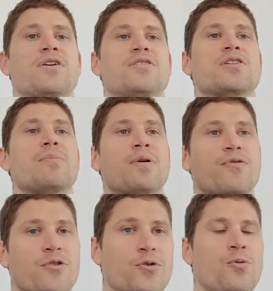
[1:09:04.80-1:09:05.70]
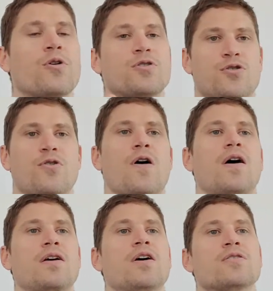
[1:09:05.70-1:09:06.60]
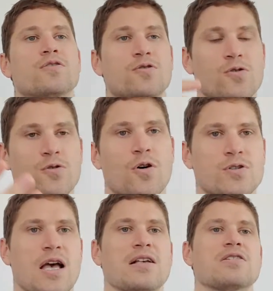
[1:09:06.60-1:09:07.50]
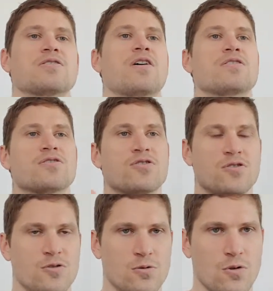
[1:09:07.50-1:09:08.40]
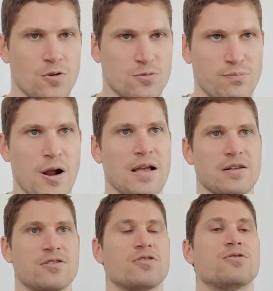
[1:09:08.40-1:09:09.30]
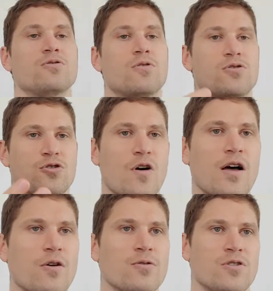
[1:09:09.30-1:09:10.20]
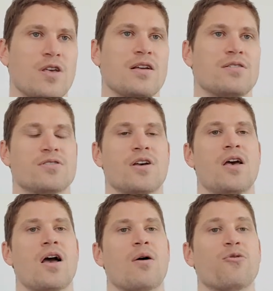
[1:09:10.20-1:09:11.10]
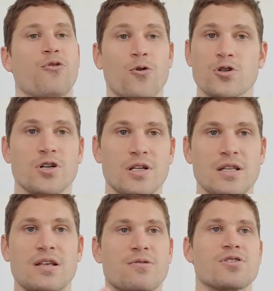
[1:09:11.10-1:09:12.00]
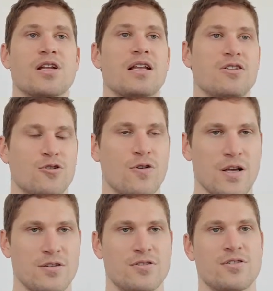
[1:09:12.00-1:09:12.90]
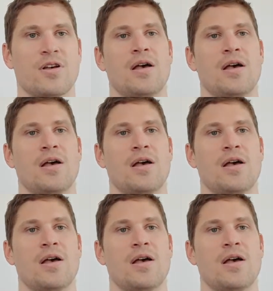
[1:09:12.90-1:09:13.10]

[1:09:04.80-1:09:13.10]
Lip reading: things up if you want to try to do those exercises, to do those breaks, try those things. Unfortunately, there isn't any tricks.